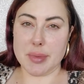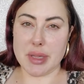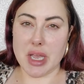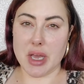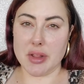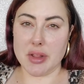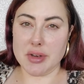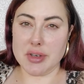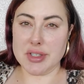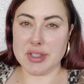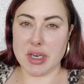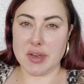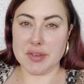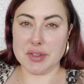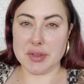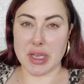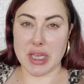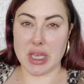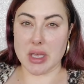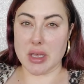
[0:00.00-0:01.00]
the other stuff
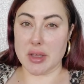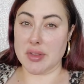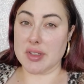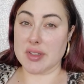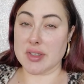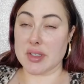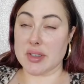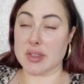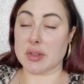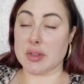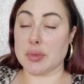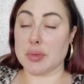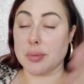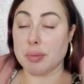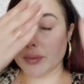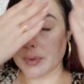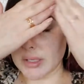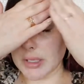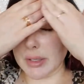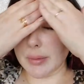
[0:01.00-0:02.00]
so I can get this because it's
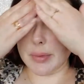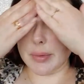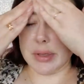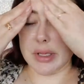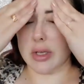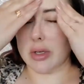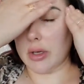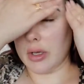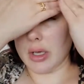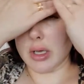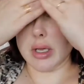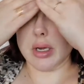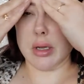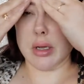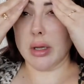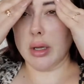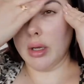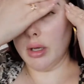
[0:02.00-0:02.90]
really good.